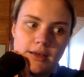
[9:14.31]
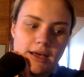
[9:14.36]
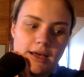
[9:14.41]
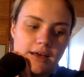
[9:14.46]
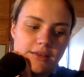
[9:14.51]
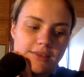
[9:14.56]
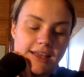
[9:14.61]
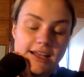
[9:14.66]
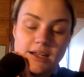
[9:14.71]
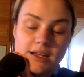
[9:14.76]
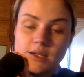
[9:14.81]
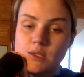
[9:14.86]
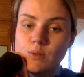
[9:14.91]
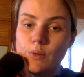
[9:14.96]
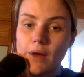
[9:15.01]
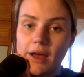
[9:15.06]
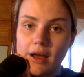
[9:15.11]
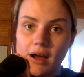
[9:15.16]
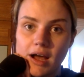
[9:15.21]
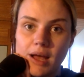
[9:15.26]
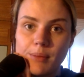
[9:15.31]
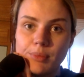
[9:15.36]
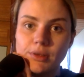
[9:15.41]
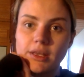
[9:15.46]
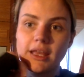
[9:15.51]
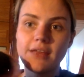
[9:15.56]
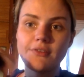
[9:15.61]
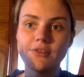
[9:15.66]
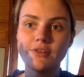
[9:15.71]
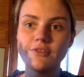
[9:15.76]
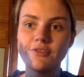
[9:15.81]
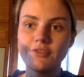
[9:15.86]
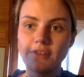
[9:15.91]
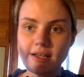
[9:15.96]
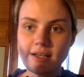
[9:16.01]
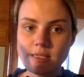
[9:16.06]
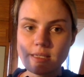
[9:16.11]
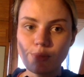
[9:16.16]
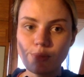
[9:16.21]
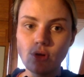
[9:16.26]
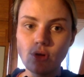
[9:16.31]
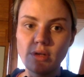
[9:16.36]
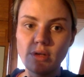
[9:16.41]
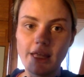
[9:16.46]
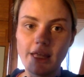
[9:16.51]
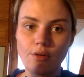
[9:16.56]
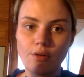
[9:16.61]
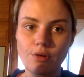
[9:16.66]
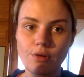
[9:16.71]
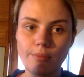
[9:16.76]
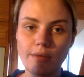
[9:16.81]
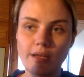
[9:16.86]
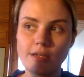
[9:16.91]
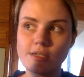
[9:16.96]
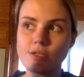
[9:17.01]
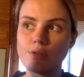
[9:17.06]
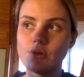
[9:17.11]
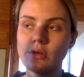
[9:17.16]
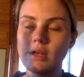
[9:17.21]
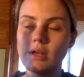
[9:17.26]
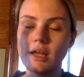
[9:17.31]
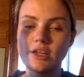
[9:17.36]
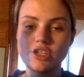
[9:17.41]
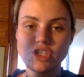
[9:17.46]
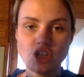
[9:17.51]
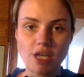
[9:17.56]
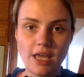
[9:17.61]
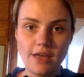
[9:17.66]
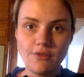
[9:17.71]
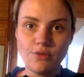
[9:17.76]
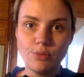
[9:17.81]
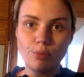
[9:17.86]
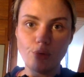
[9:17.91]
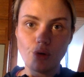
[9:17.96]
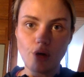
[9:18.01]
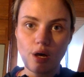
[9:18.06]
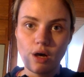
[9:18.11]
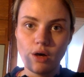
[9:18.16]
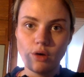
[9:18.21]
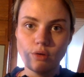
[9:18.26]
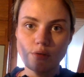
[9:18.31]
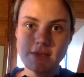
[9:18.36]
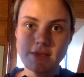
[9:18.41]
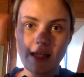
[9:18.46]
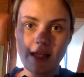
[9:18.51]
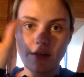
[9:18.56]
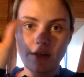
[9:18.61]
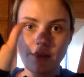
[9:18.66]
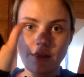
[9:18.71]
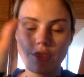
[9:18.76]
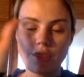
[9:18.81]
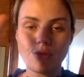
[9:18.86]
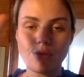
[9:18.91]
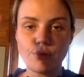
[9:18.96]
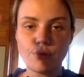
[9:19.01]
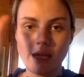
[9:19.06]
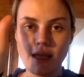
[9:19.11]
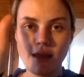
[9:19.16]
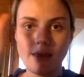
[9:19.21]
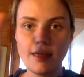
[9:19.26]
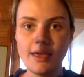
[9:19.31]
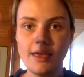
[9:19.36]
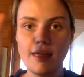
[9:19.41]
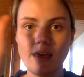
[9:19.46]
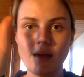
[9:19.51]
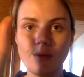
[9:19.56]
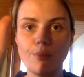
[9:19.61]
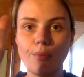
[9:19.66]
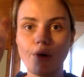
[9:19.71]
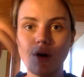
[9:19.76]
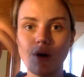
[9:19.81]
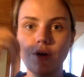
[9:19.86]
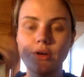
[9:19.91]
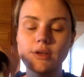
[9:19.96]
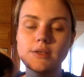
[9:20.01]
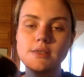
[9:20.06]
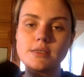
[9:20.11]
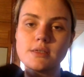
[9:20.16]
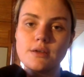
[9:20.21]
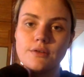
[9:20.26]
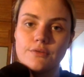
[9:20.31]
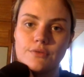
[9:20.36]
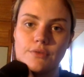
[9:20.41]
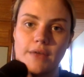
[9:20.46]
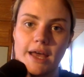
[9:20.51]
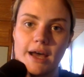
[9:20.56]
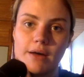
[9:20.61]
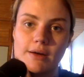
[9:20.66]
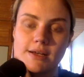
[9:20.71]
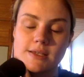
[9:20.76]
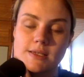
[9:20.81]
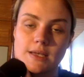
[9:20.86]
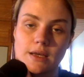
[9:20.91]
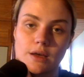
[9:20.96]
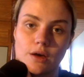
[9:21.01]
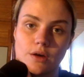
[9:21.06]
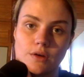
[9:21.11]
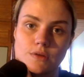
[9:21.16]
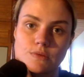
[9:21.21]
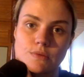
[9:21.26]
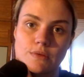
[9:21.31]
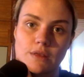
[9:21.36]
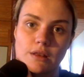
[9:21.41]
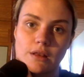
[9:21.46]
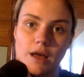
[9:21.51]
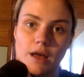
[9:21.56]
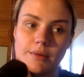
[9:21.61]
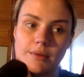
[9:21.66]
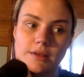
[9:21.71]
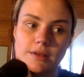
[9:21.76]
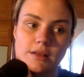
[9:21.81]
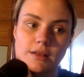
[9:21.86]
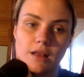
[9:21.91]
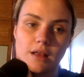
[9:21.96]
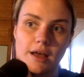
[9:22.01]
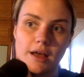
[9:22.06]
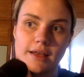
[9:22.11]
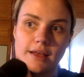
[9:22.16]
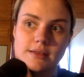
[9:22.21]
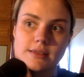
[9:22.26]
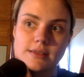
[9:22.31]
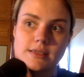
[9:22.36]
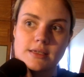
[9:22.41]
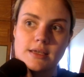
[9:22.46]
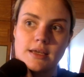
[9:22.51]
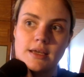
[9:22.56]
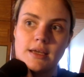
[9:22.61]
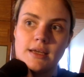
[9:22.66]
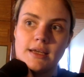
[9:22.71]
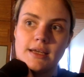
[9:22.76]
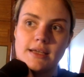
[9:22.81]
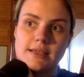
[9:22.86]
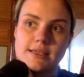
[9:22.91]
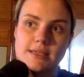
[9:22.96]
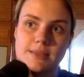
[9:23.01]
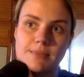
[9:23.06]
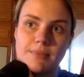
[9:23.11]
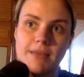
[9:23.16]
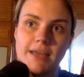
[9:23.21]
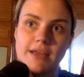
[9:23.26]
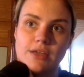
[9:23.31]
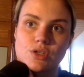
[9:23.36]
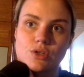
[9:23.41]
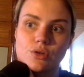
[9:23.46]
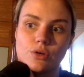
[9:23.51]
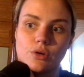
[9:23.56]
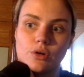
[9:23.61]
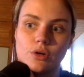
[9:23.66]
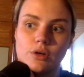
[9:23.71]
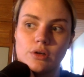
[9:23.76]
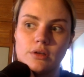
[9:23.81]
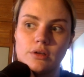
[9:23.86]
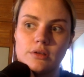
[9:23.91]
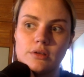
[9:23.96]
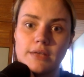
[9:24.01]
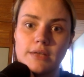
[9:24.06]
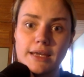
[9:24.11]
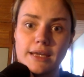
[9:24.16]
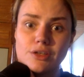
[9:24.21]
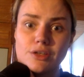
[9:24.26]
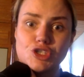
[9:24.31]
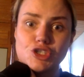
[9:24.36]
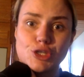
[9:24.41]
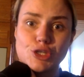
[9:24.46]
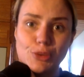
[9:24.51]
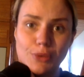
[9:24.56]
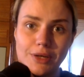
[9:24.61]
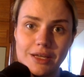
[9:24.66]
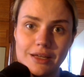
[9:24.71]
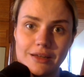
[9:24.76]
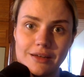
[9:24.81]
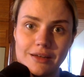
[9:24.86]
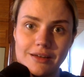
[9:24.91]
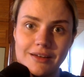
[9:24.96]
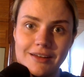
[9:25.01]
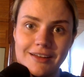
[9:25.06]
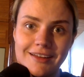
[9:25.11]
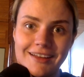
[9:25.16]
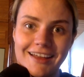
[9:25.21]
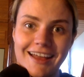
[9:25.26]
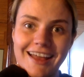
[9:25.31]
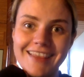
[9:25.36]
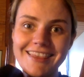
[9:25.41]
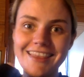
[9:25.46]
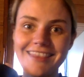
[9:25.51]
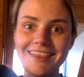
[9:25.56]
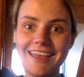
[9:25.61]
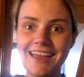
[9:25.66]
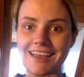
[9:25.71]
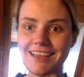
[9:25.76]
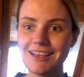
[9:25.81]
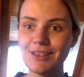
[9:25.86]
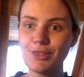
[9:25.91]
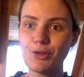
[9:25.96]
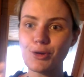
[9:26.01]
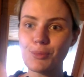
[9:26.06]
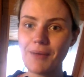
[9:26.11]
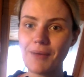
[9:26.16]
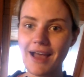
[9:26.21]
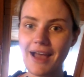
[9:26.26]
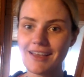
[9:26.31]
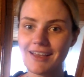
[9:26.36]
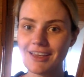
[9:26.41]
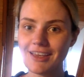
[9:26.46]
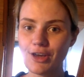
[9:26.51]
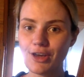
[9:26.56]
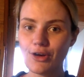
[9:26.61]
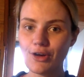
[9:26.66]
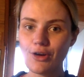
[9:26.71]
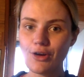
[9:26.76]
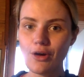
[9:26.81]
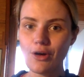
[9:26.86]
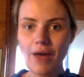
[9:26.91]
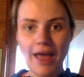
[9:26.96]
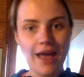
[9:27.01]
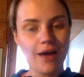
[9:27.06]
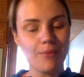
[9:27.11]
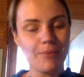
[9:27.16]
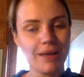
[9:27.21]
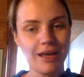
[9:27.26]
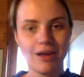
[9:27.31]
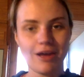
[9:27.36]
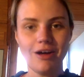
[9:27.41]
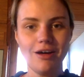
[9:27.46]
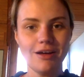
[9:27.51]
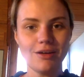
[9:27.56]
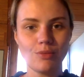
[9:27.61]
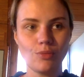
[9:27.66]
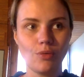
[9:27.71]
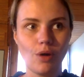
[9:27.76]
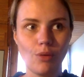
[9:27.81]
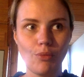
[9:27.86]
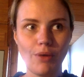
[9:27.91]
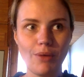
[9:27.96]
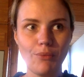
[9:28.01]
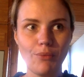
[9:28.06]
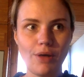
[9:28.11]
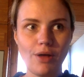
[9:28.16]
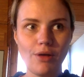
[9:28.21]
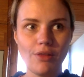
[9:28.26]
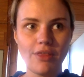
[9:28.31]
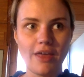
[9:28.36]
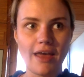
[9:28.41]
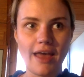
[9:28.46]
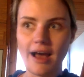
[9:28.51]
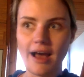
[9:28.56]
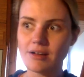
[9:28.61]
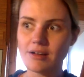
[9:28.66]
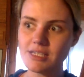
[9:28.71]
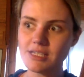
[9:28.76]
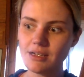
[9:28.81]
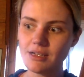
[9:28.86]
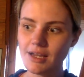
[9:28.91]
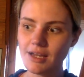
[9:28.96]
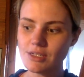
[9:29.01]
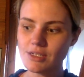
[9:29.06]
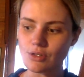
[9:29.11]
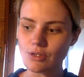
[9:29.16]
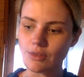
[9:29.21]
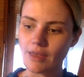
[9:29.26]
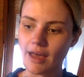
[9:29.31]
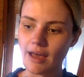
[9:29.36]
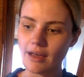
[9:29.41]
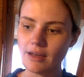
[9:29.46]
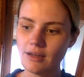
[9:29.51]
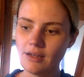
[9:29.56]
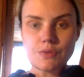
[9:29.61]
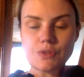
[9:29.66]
That is why I believe in flexible, incremental, achievable goals. They are the three key components of how I set goals with clients, is to make sure they can do it and that they can look back and go, oh my God, what went well there? How did I do that?